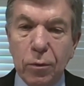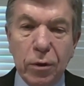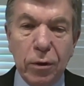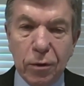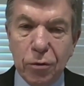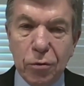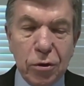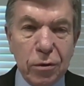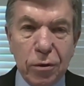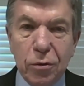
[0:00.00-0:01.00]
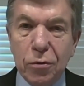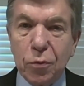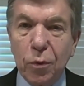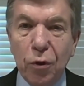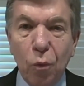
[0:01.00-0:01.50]
When you lose, you
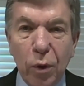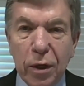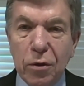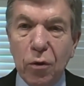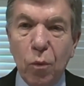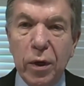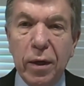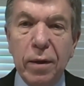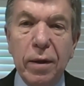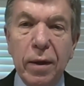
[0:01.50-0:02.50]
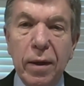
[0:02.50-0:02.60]
lose. When you win, you win.